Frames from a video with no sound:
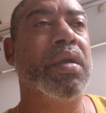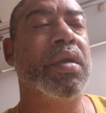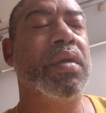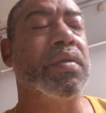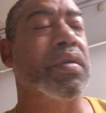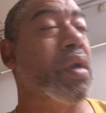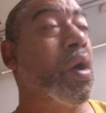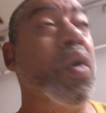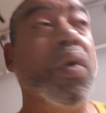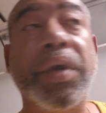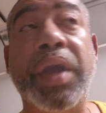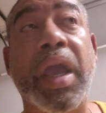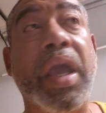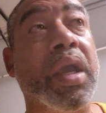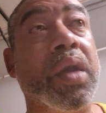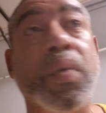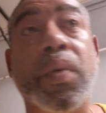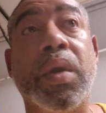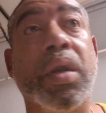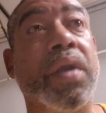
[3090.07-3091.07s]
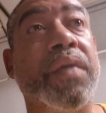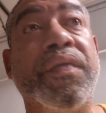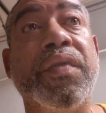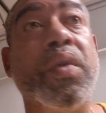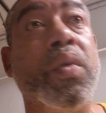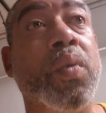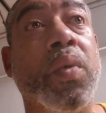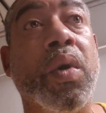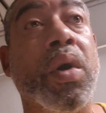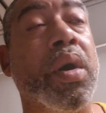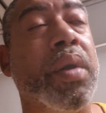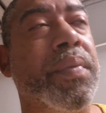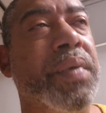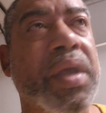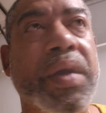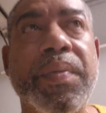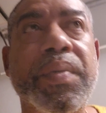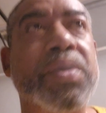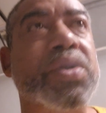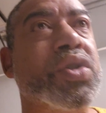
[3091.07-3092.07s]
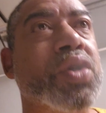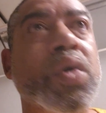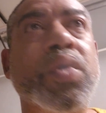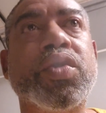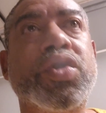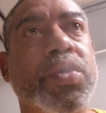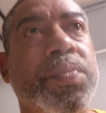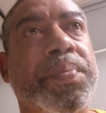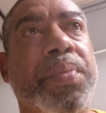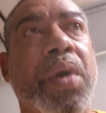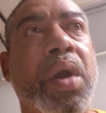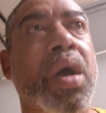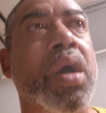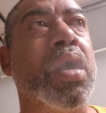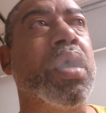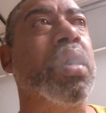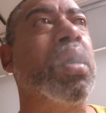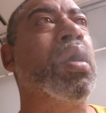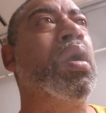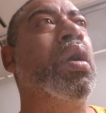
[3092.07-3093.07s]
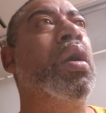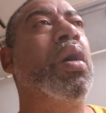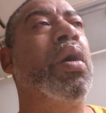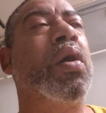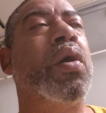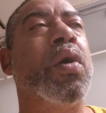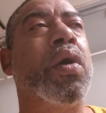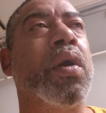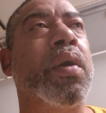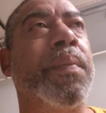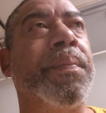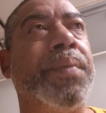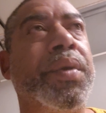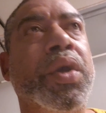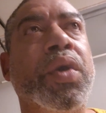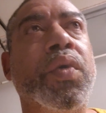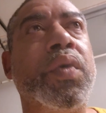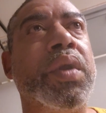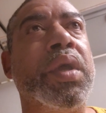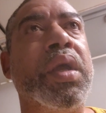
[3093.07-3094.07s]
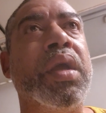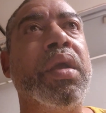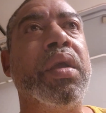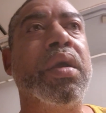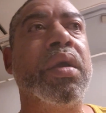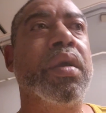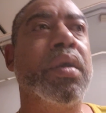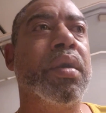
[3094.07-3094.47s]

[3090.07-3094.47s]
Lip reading: He's like, okay, whatever you want. He was so sprung on her beauty